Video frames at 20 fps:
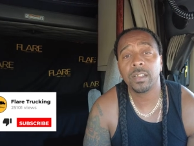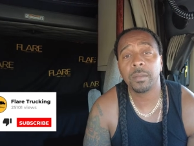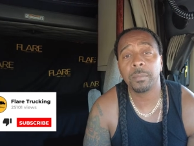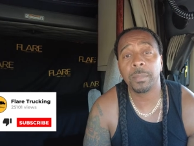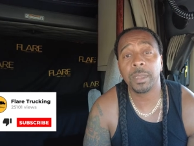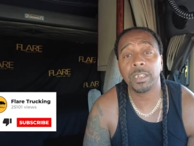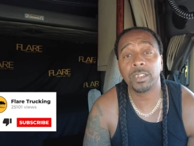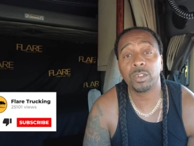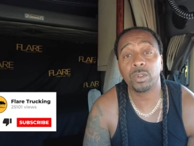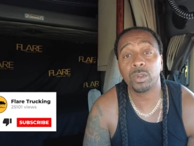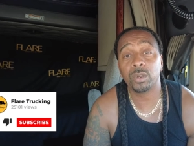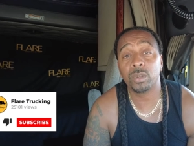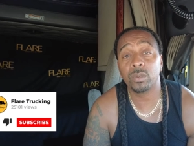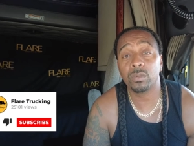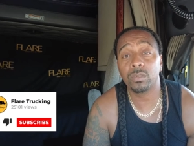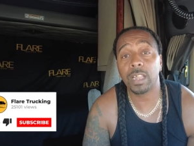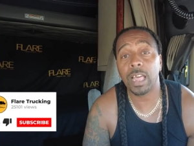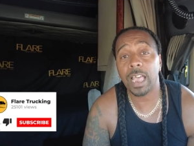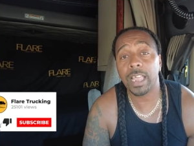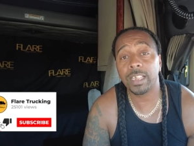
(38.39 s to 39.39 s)
Make sure you
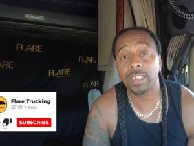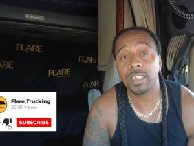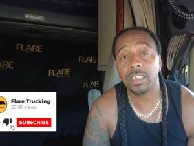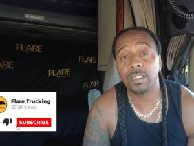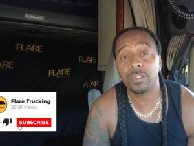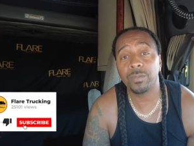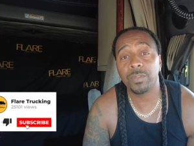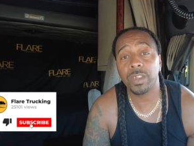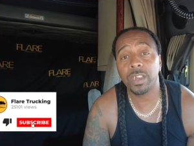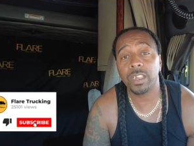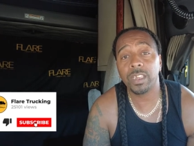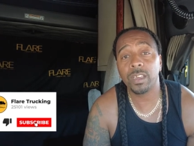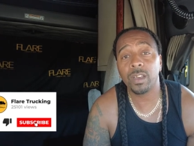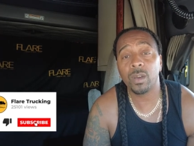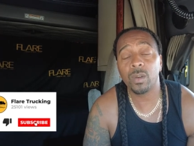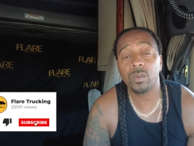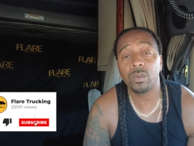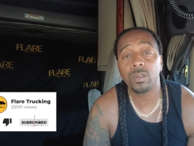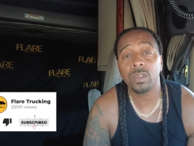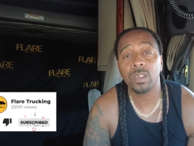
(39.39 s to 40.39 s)
like this
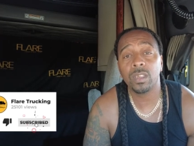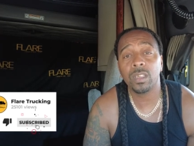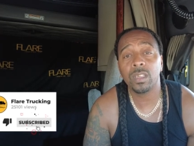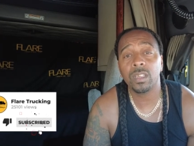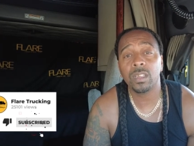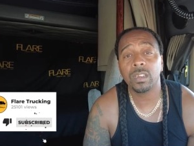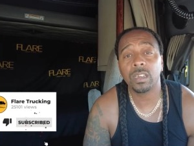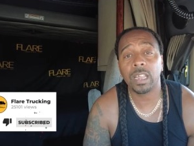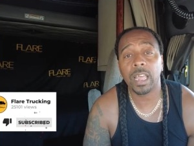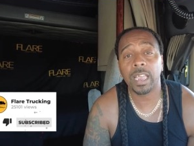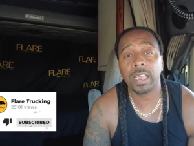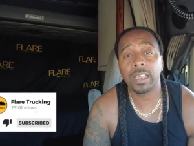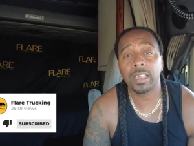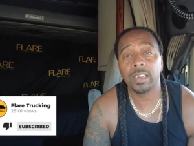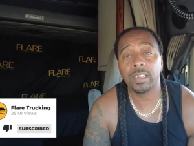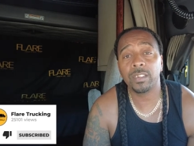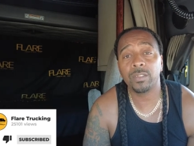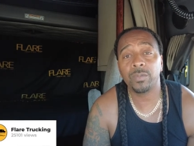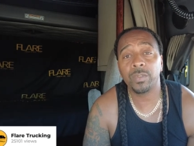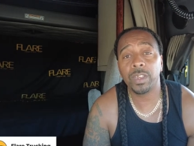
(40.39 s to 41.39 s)
video. Liking
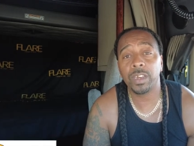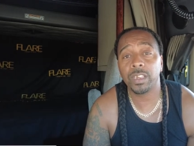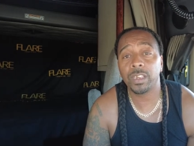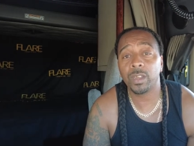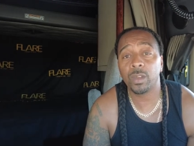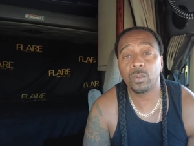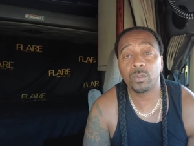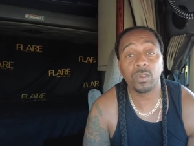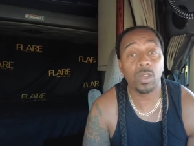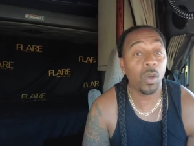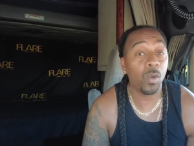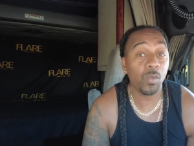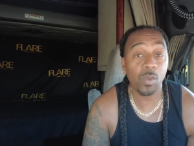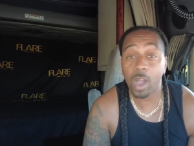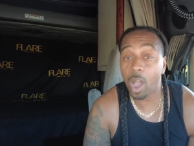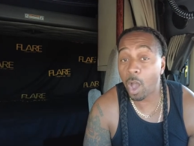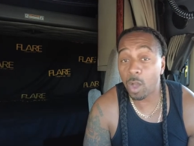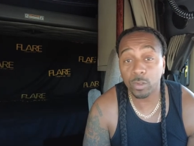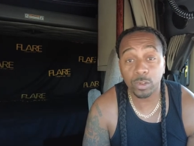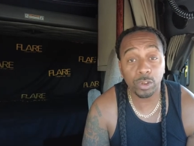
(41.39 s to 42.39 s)
this video don't
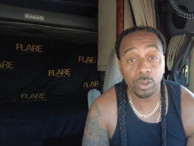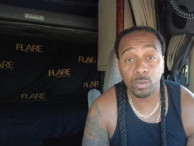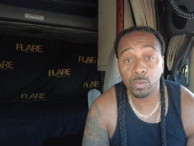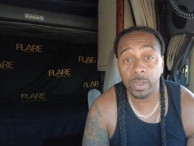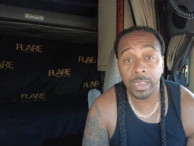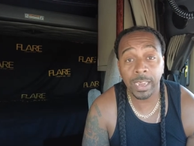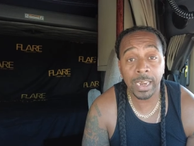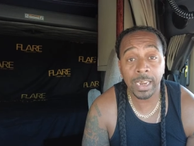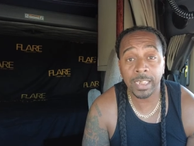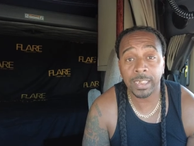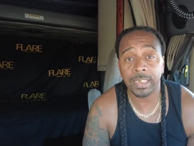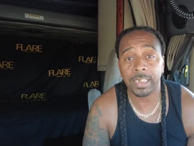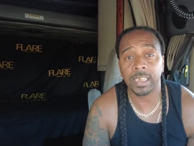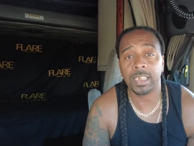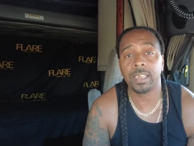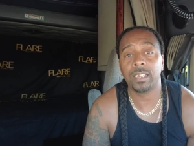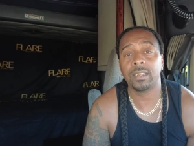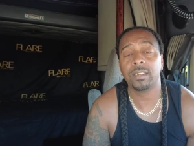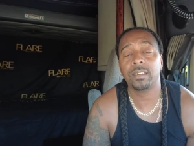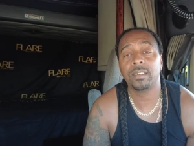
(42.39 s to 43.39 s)
cost you
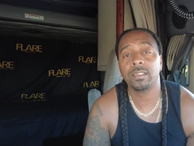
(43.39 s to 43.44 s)
anything.